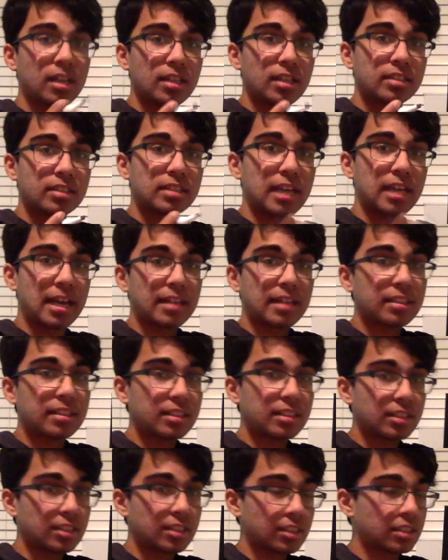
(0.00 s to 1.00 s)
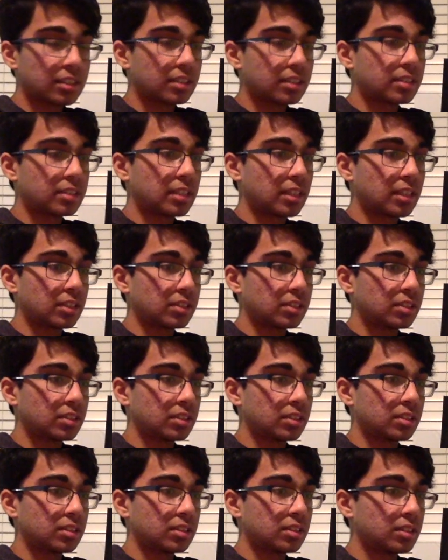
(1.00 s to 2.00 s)
to edit your cell,
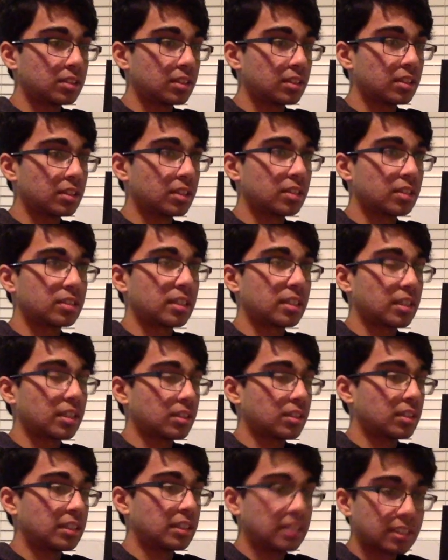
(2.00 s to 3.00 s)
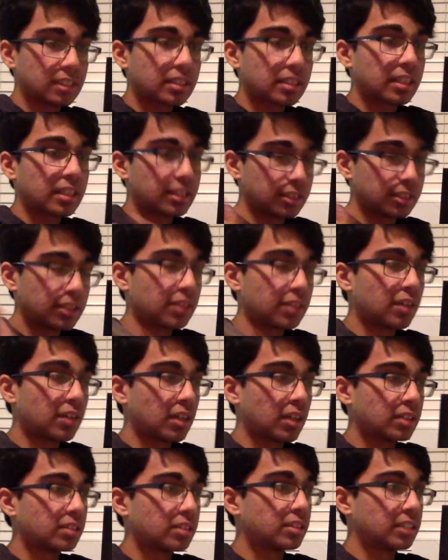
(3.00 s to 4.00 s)
in this case
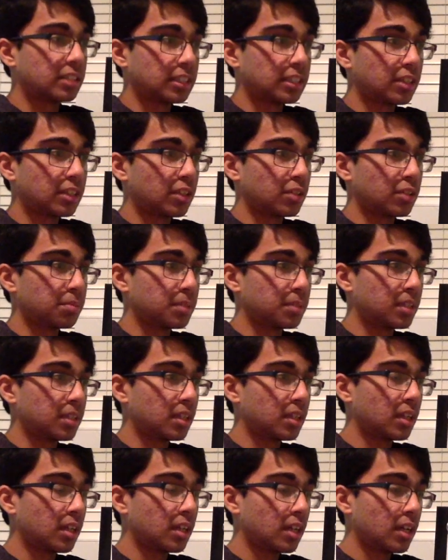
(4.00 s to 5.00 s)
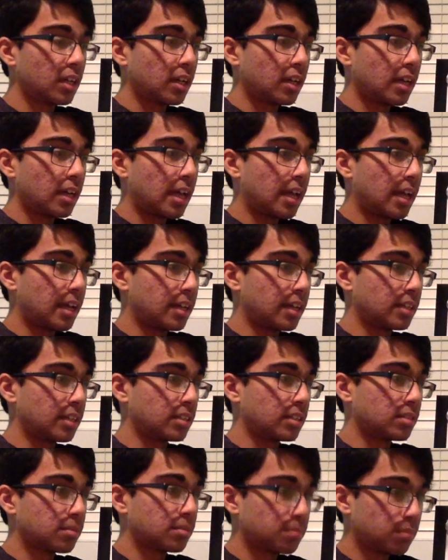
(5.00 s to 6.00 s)
neuron's genome,
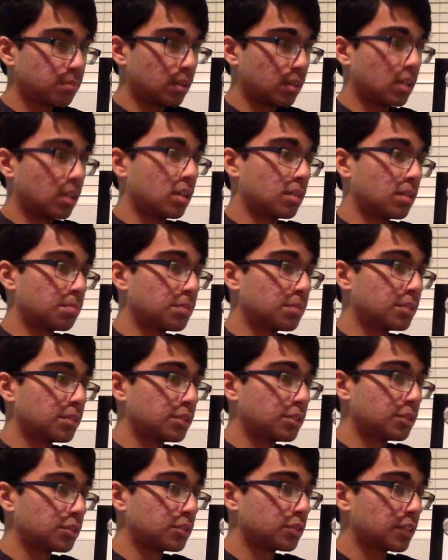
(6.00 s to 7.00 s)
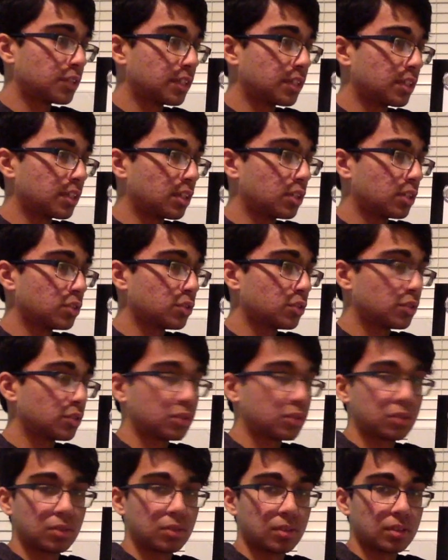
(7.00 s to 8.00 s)
and produce trehalose, which
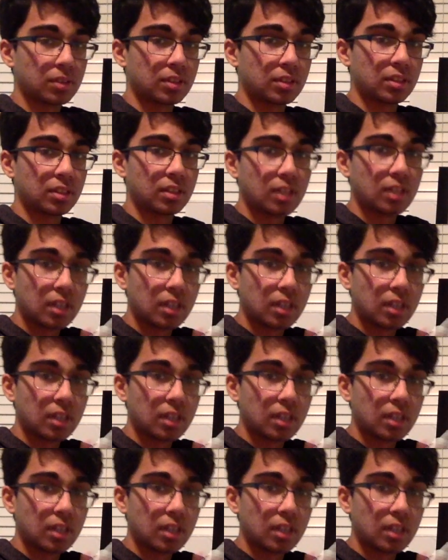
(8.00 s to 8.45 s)
should